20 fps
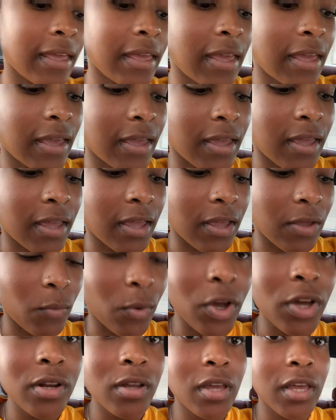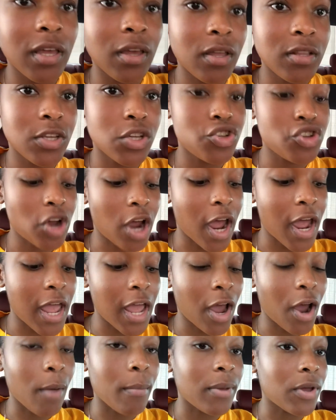and we're gonna get to
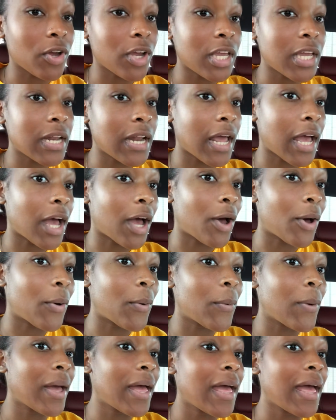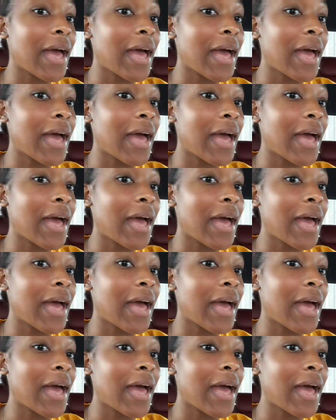trying our Birria now.